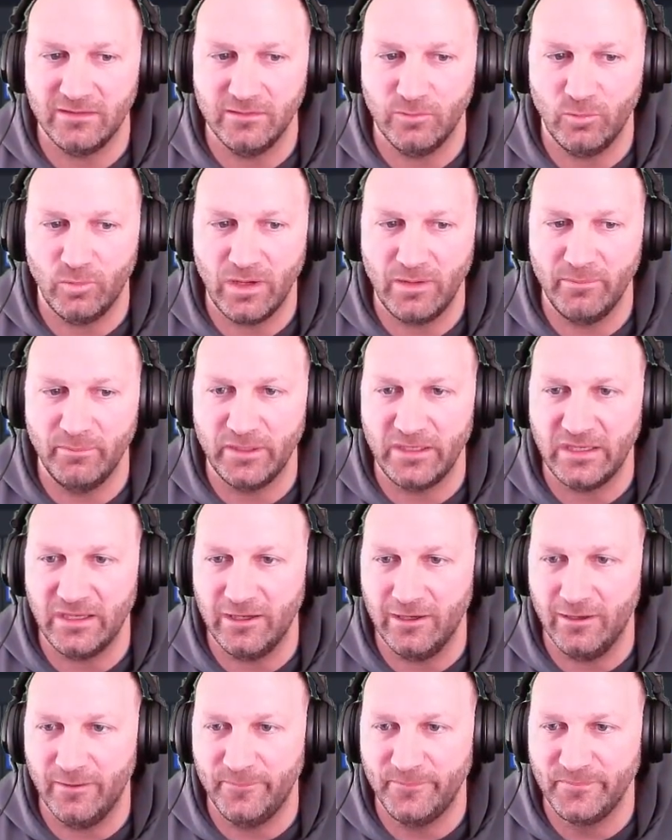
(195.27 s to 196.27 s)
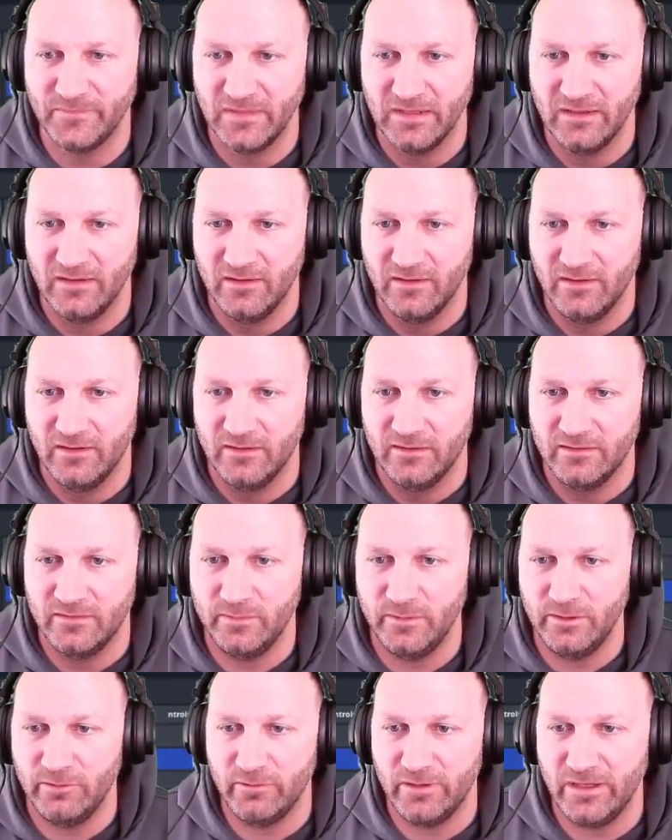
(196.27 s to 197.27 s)
the webcam to
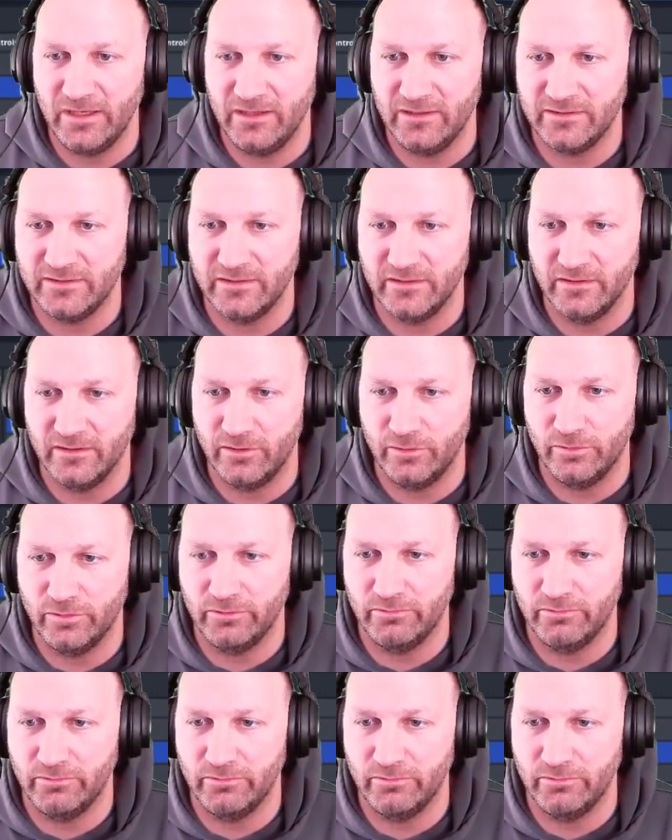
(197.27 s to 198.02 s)
be right at the lower